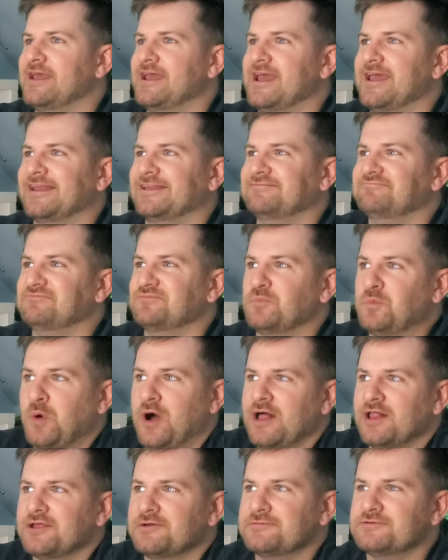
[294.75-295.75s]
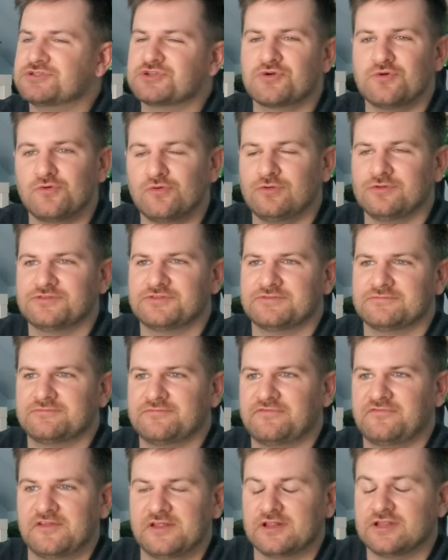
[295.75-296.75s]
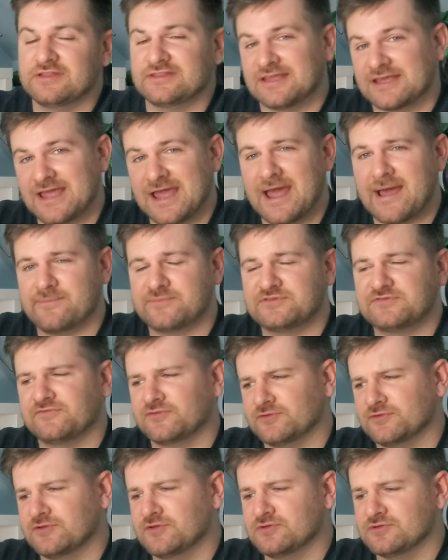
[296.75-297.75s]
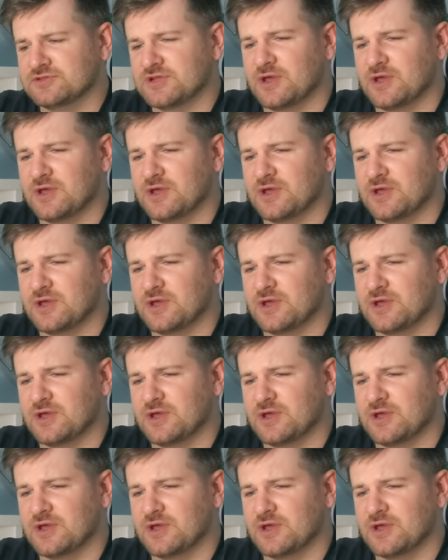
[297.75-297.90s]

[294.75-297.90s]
and while it was cool to fill in the gaps for those